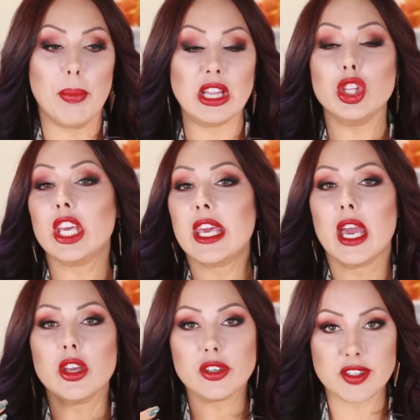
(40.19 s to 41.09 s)
by looking
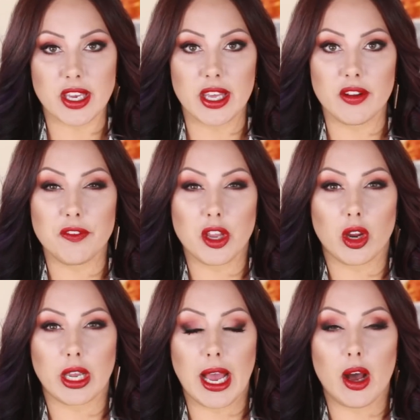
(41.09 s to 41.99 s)
at your skin and
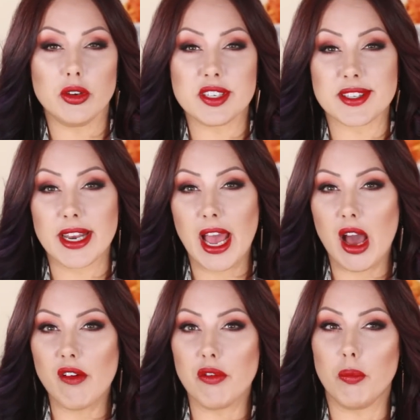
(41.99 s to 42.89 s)
figuring out does it
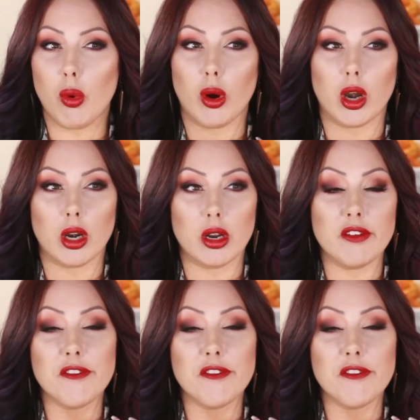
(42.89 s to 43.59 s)
have more